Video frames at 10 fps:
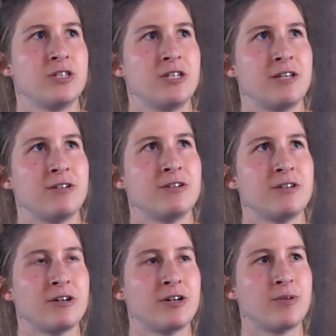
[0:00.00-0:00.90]

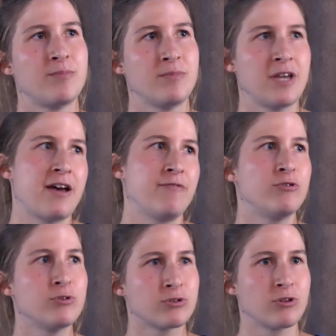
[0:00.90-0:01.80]
I
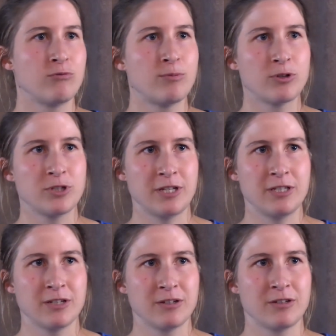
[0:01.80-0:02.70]
focused on remote
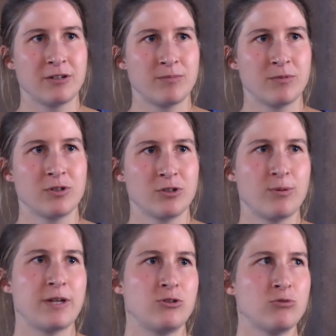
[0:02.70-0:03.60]
sensing
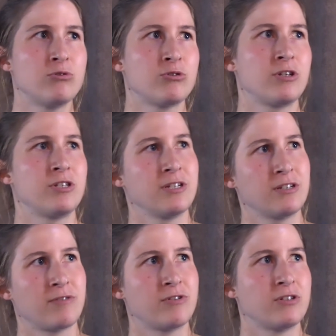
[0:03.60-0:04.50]
quite soon, so I think
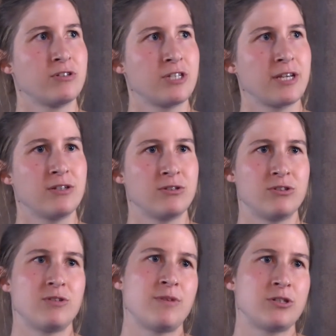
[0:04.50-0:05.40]
after the second
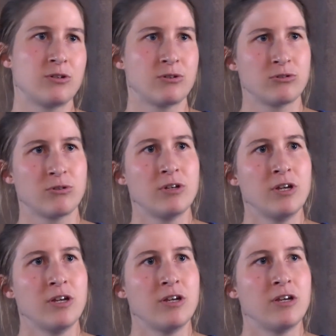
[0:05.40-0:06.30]
semester or so.
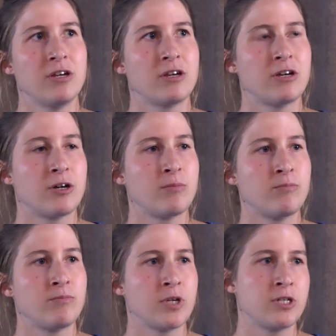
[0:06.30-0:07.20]

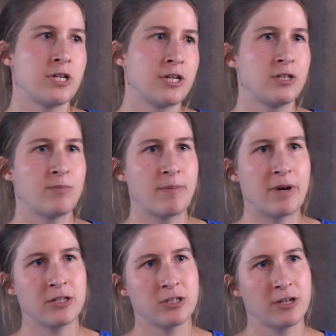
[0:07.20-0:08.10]
And then I did my
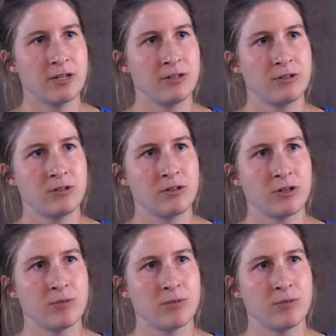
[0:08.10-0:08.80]
master in